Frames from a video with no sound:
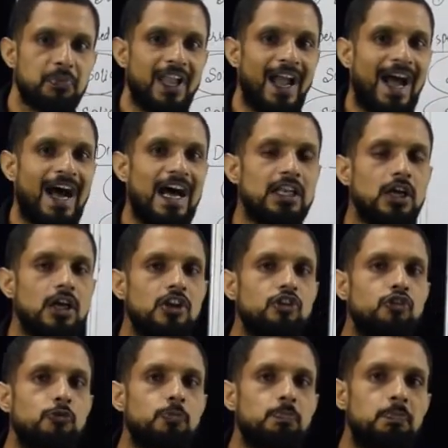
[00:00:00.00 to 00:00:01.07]
and
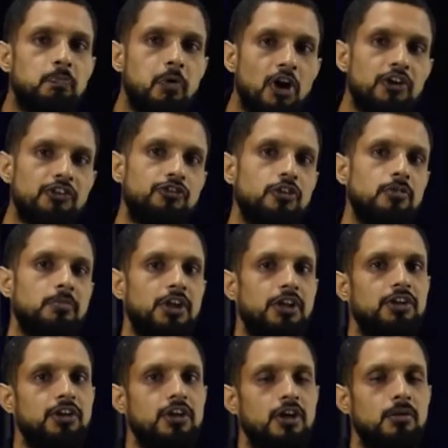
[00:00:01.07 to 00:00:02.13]
dispersion
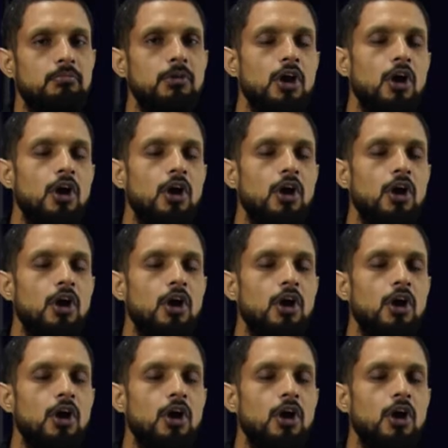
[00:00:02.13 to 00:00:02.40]
medium